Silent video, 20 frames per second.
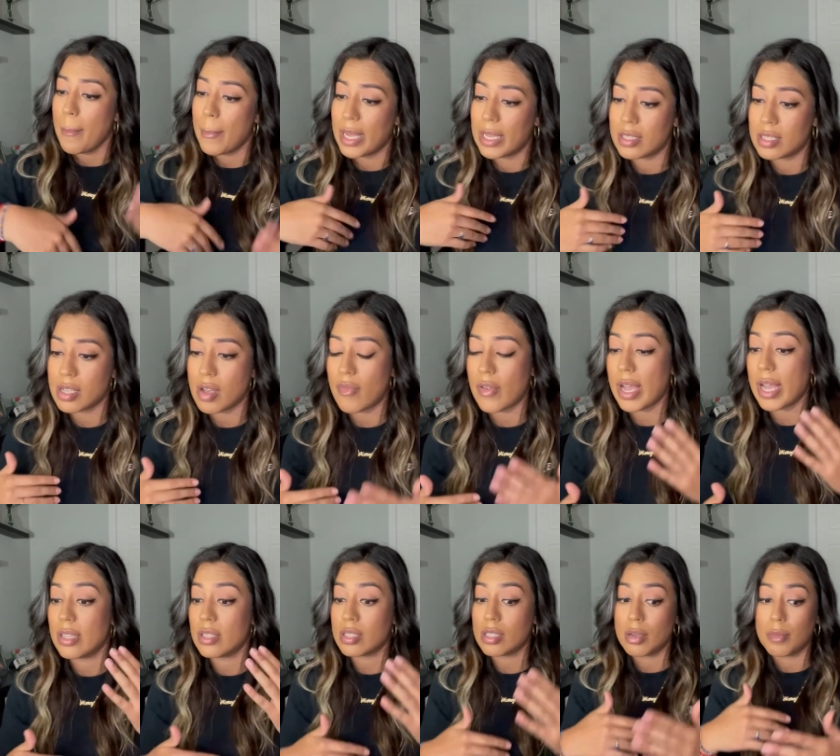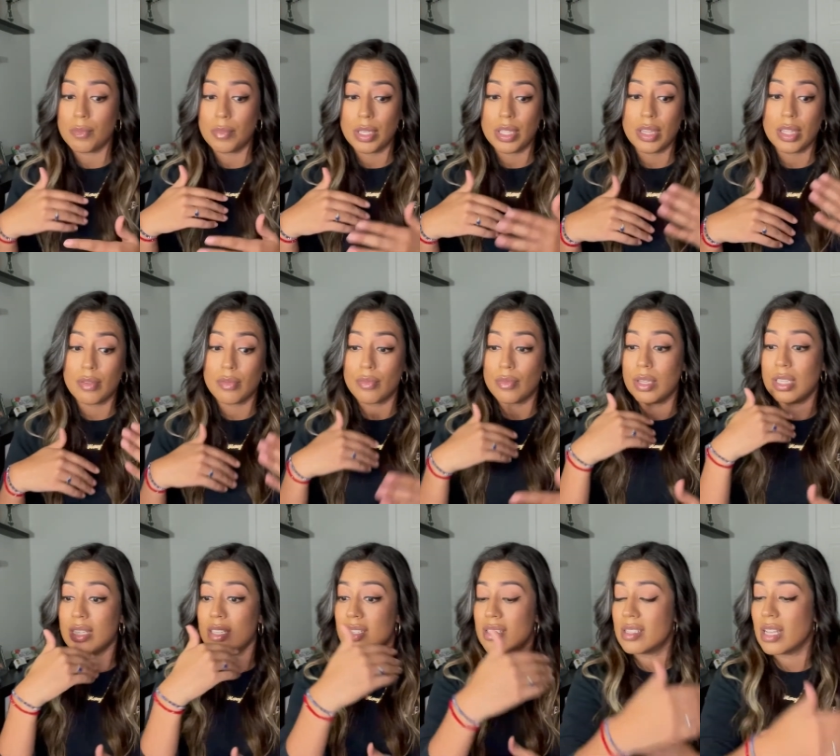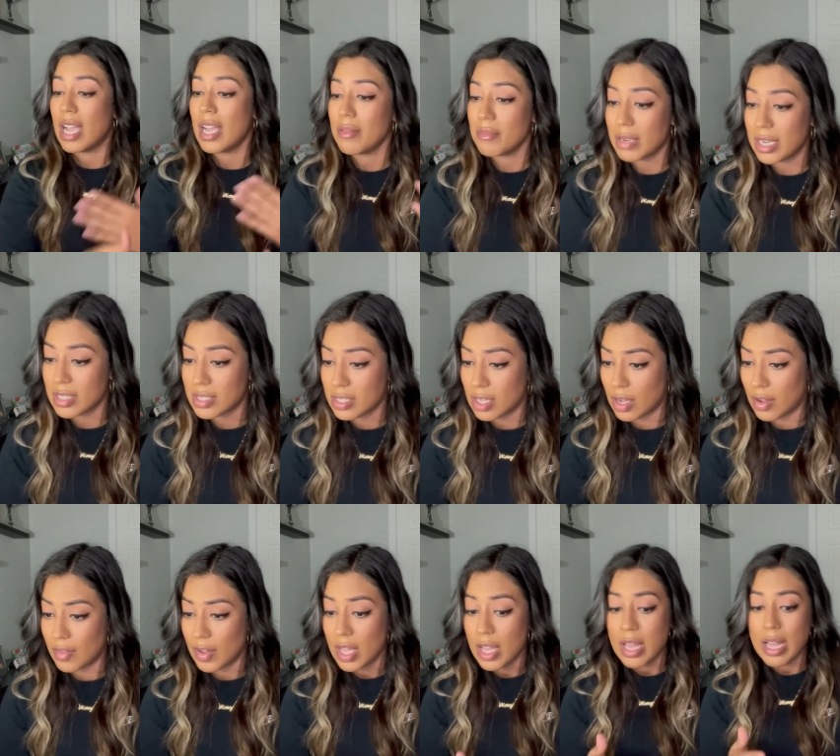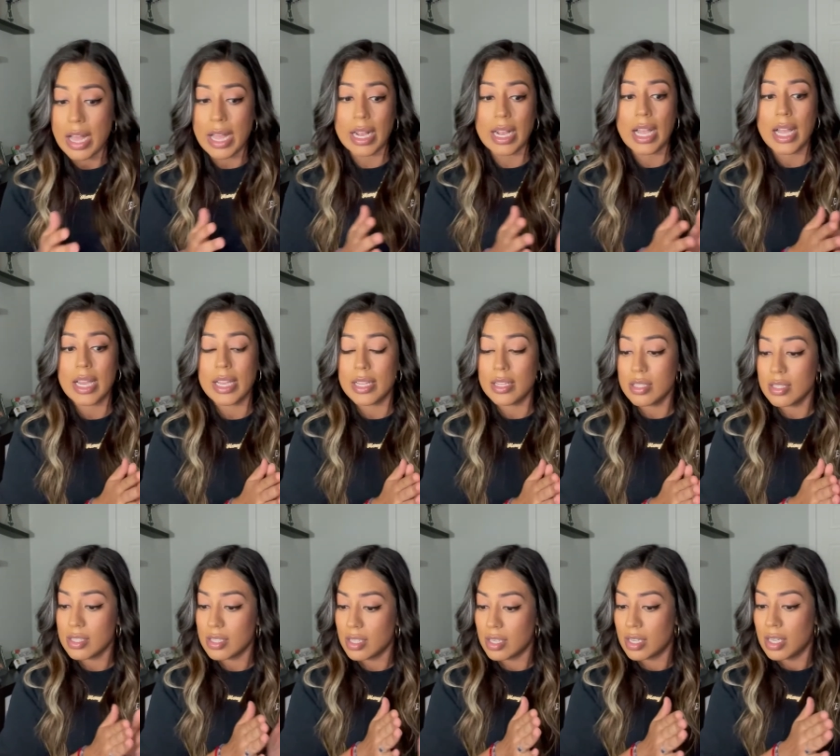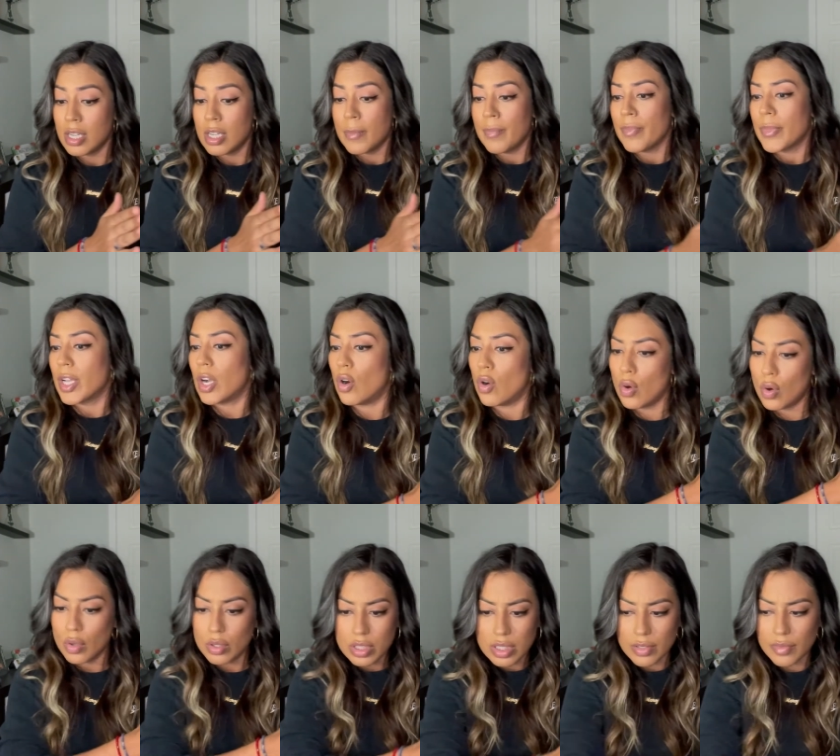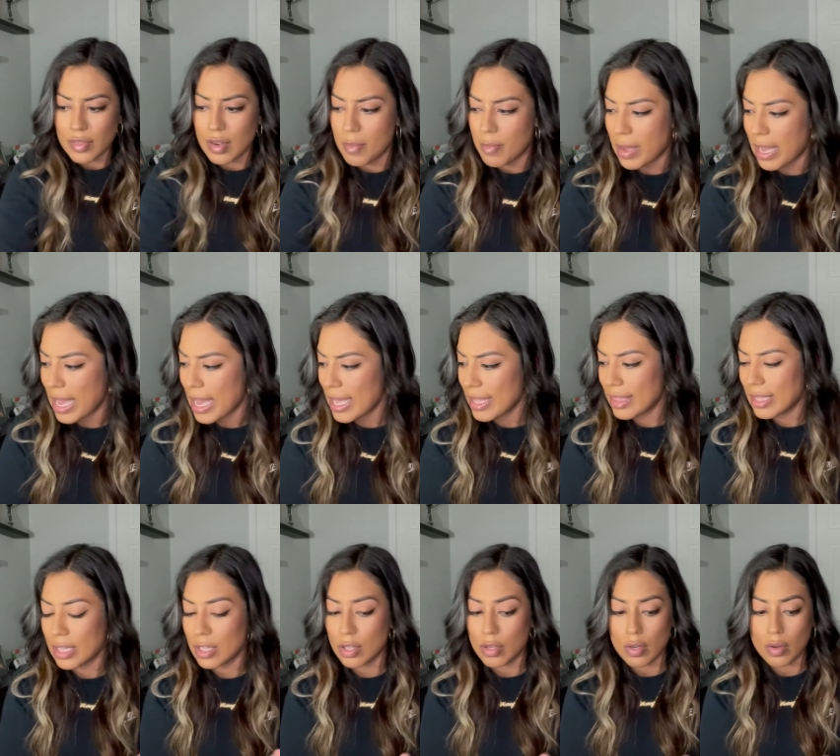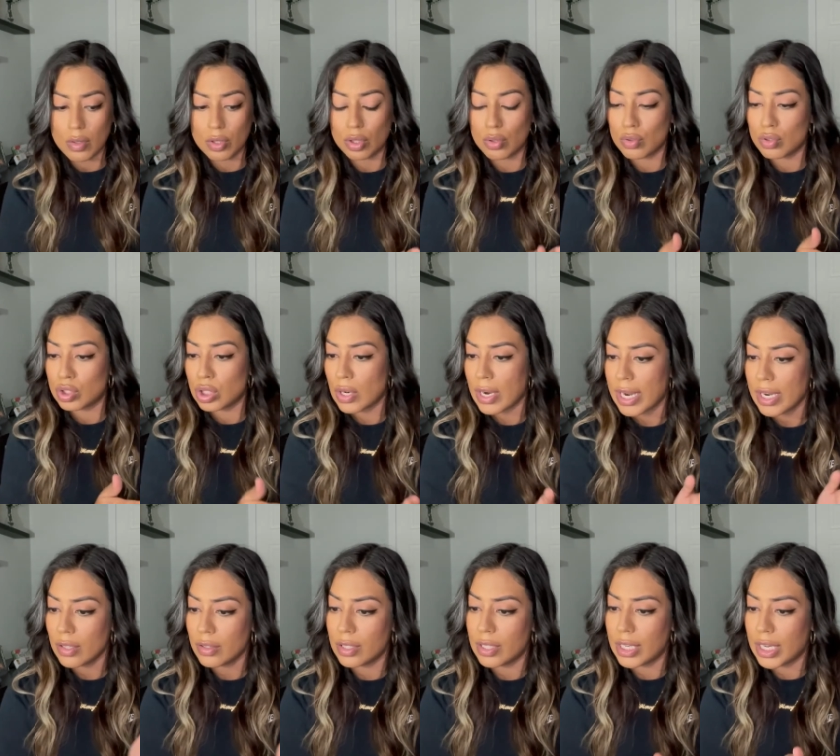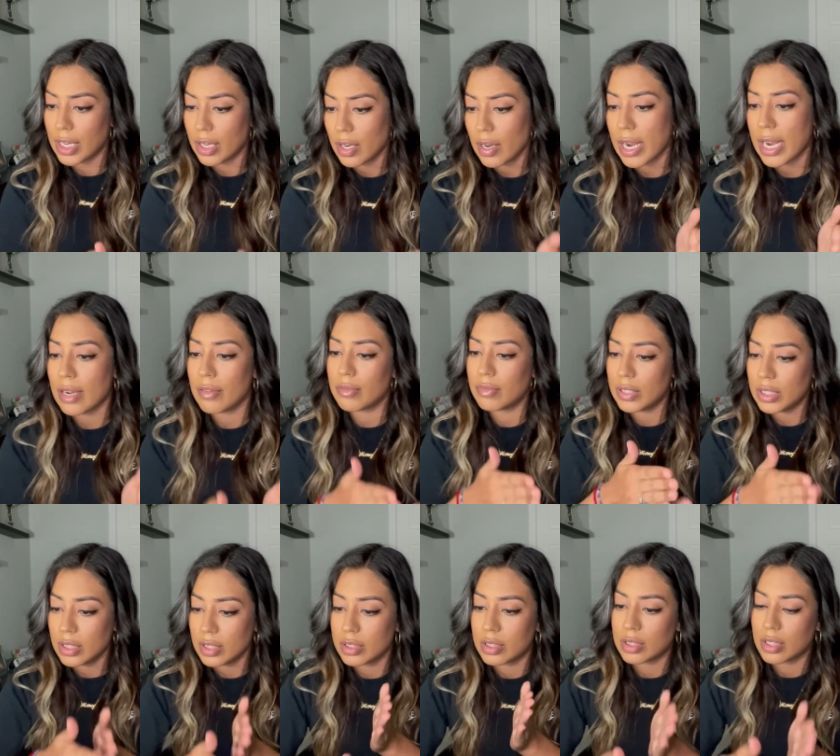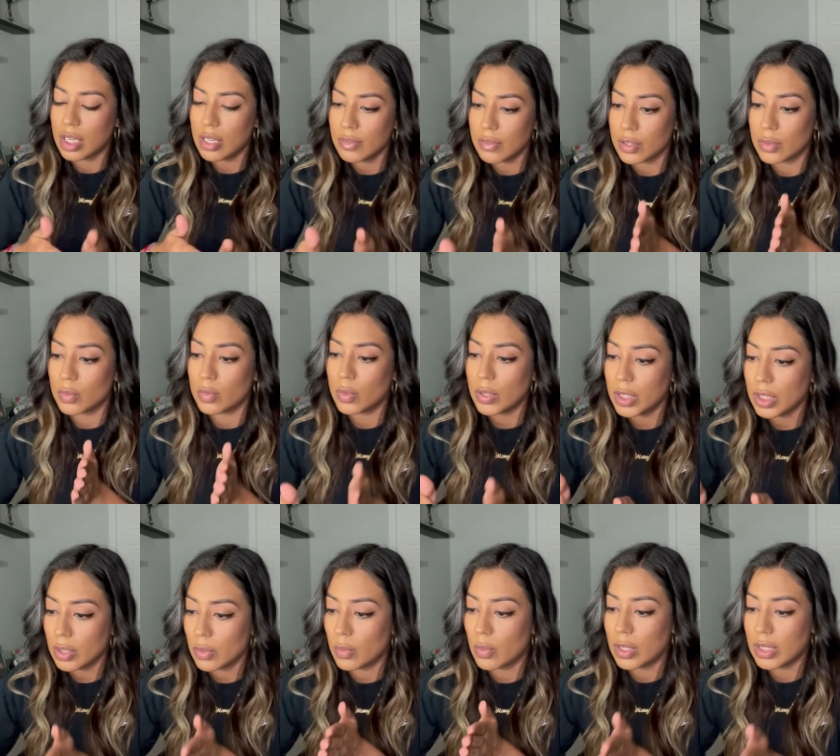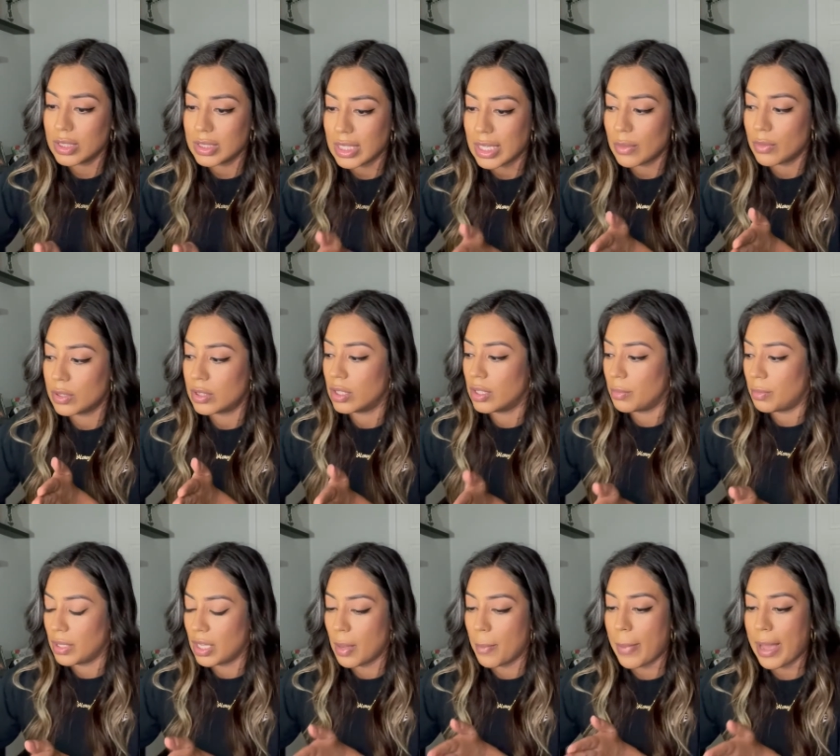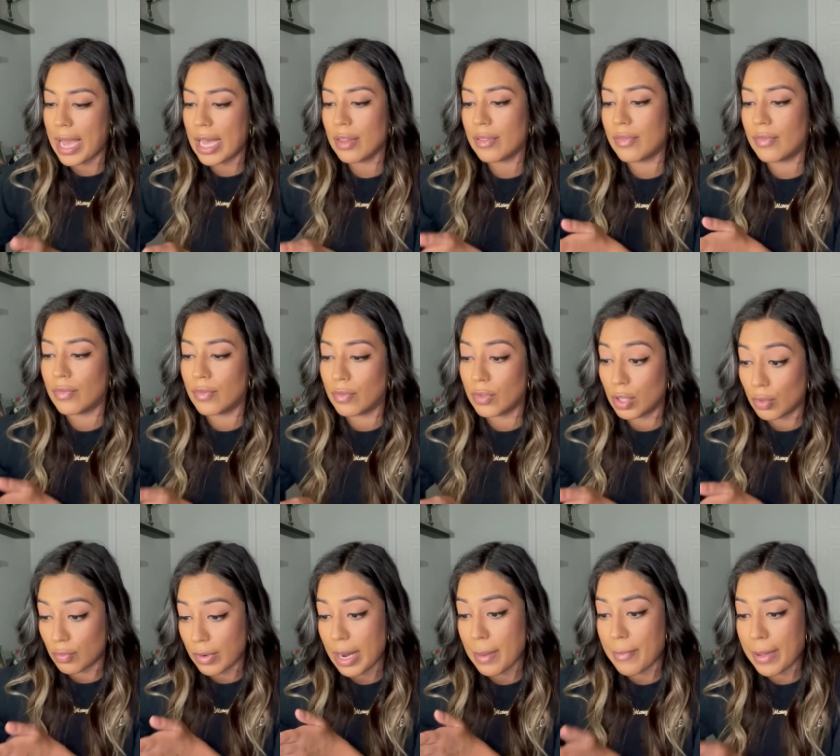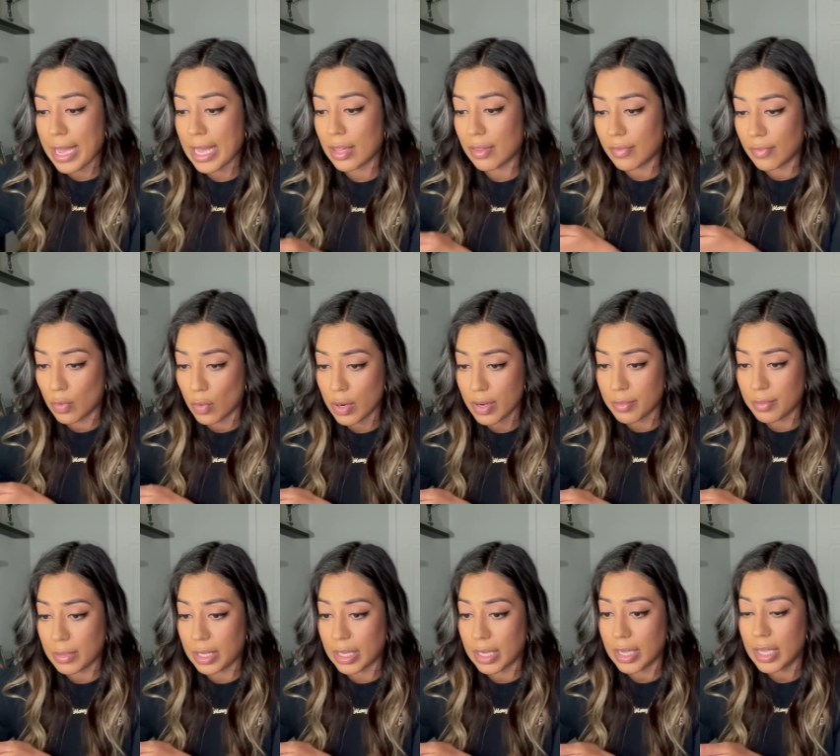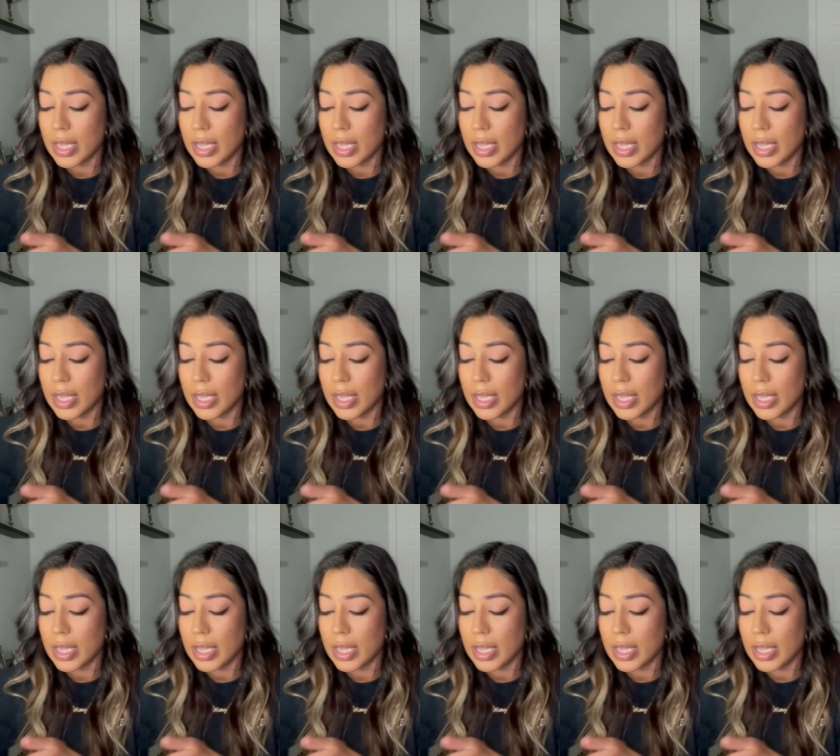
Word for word: myself. I had to completely redesign myself. I got into a whole different path and you know through trial and error i've rediscovered what it was that was going to be a path the right path for me